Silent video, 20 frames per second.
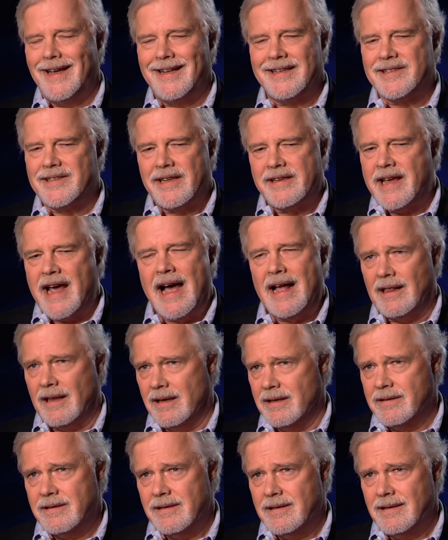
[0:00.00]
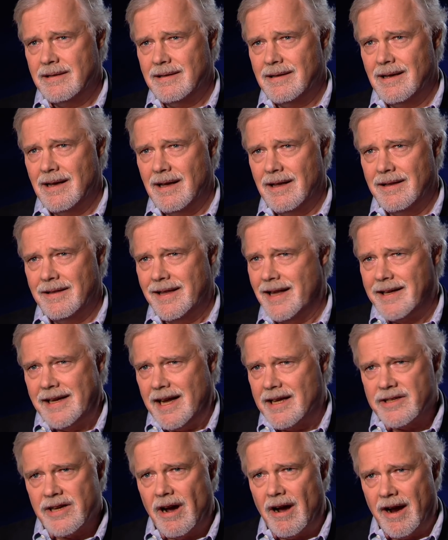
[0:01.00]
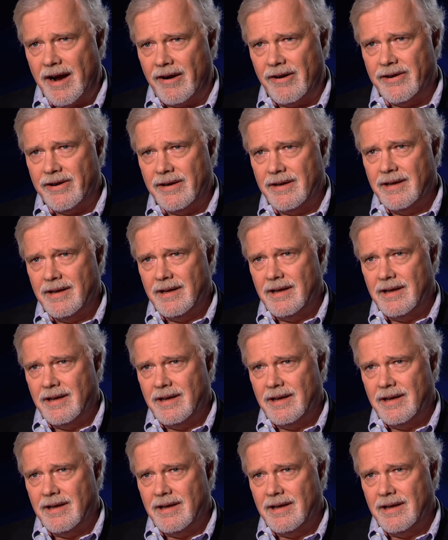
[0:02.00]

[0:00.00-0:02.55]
it's the talent that gets hired.